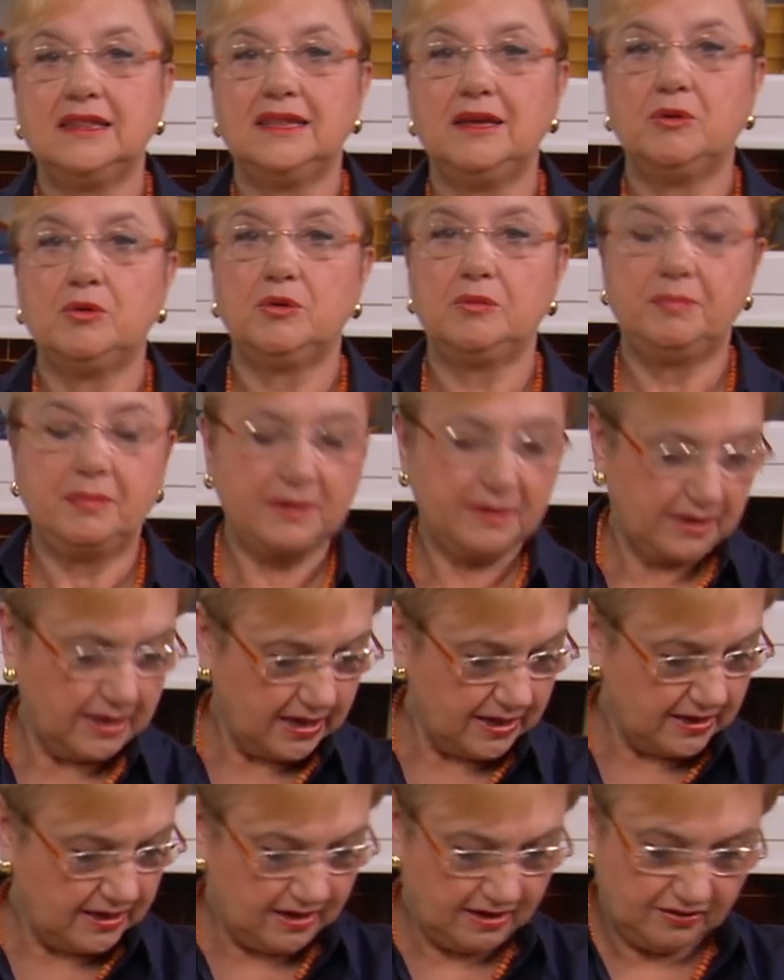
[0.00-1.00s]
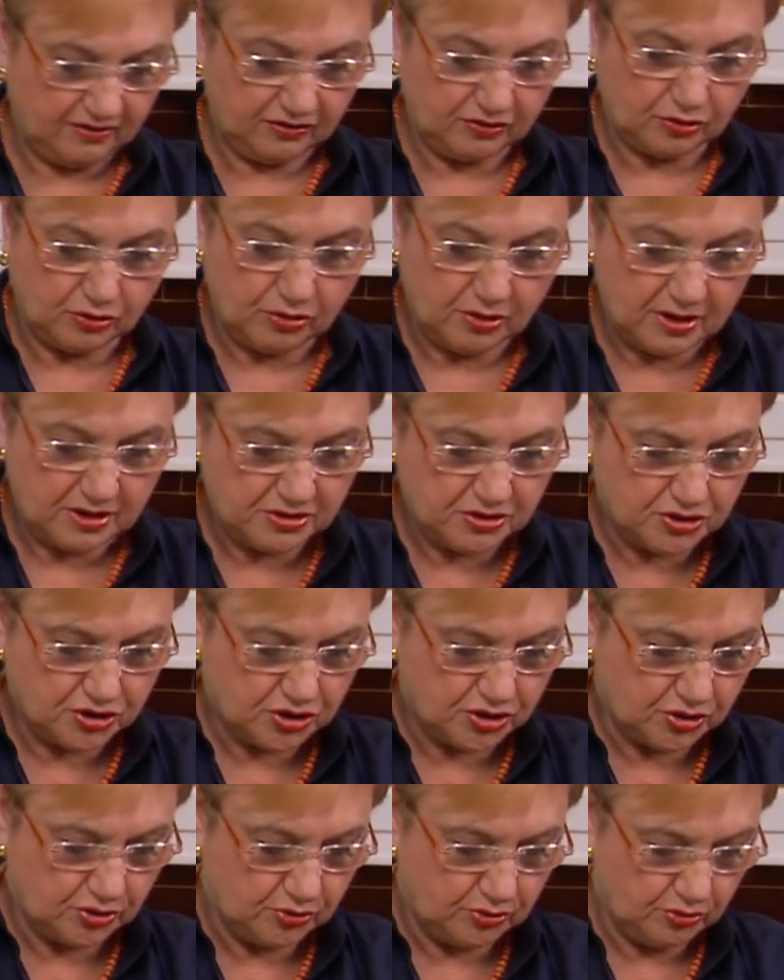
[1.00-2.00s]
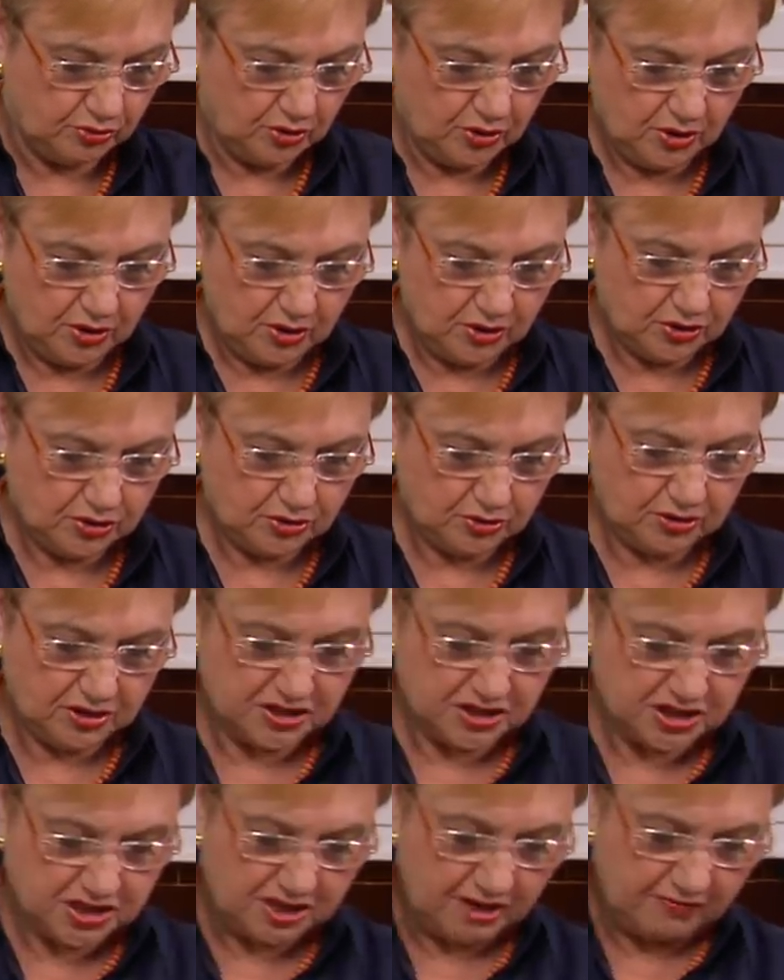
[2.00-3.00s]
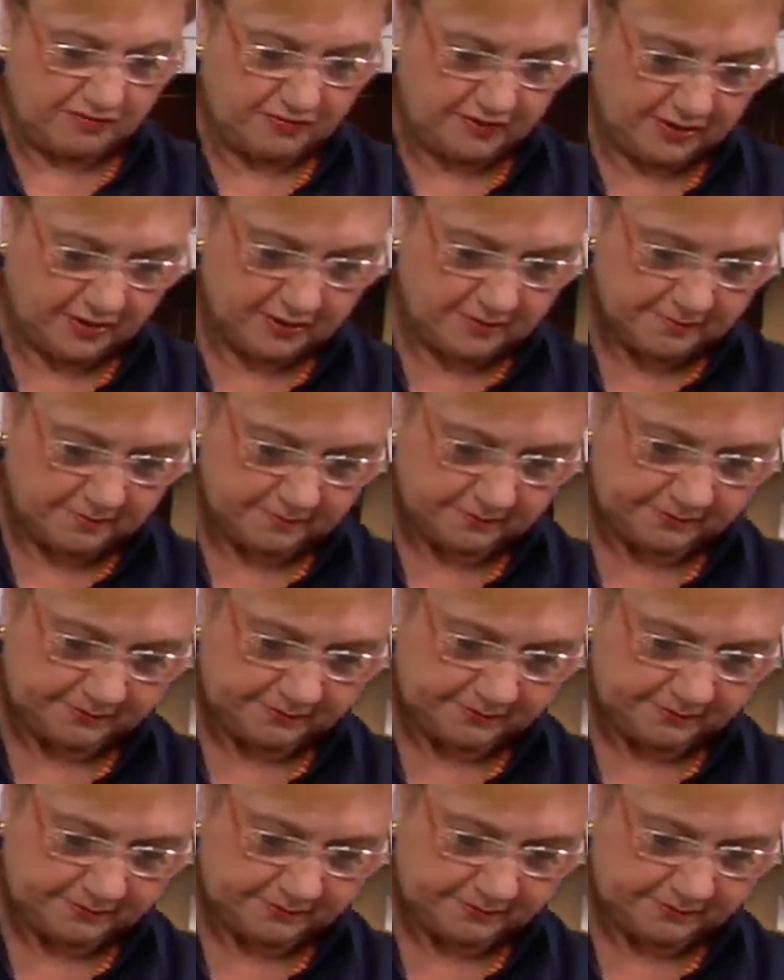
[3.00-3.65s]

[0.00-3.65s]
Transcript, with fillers: They will bring a nice crunch to, to the stuffing.